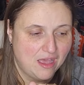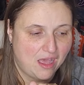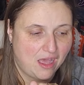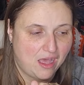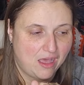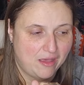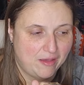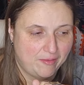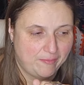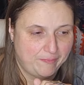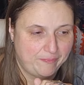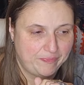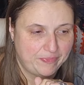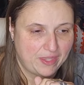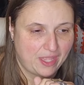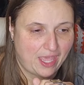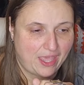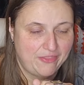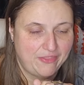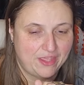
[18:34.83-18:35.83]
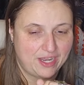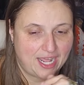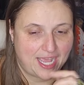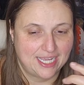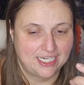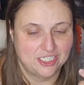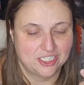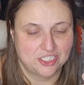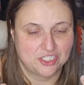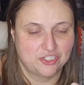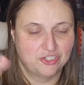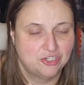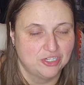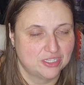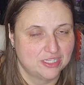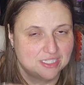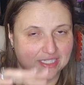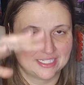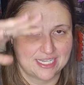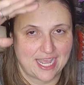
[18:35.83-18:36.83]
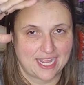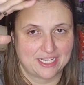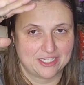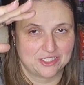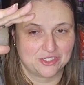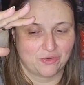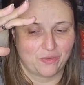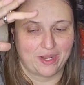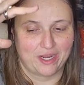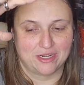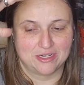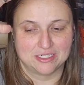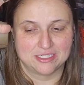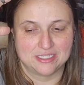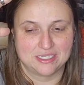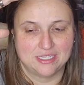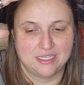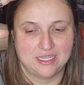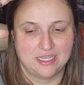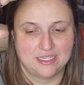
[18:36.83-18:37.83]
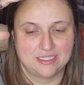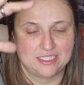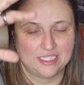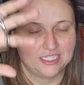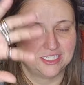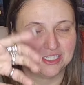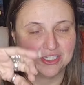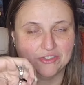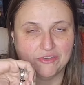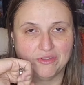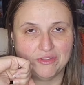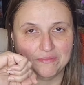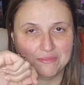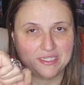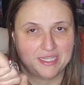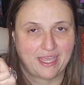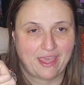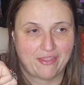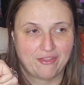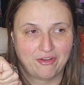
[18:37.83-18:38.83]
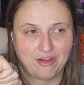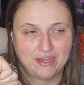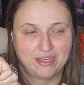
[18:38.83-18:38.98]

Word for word: um, and then I just took the stack of squares, didn't sew them together.